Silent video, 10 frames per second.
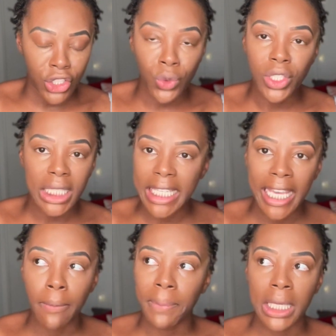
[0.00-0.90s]
You just
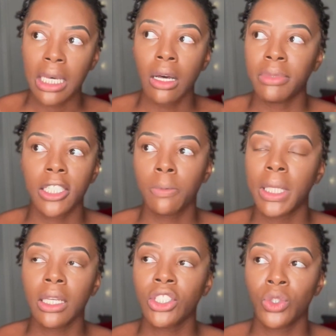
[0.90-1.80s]
can't pick up, just
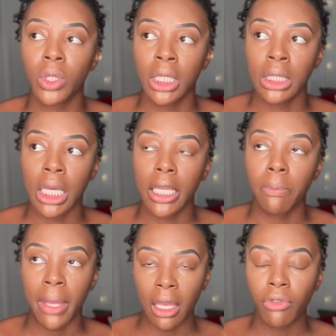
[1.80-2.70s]
because you can like
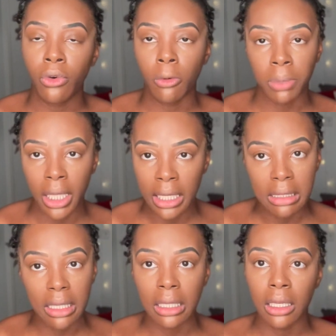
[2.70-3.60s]
pay for a plane
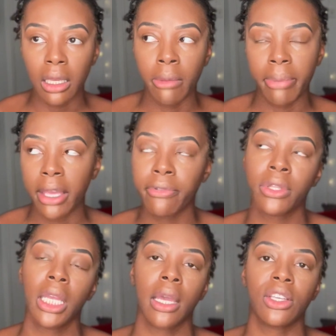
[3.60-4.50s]
ticket and pay for
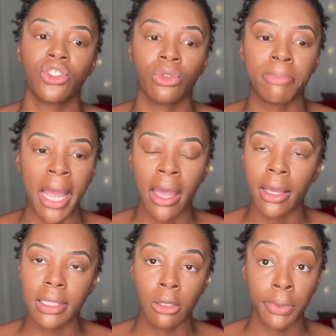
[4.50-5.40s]
the extra
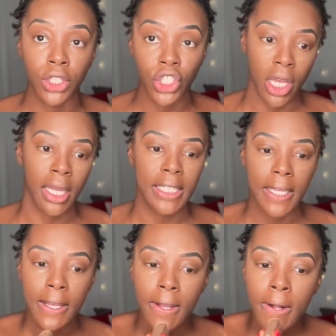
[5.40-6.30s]
bags to be checked.
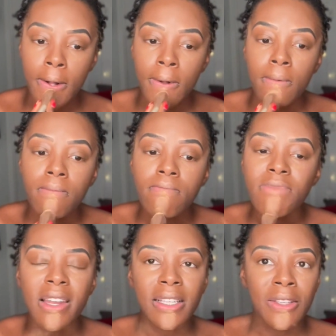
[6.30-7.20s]

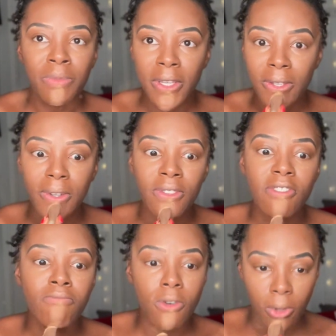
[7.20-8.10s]
That doesn't mean you can just
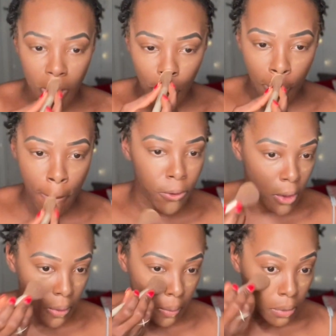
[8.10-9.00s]
move to another country.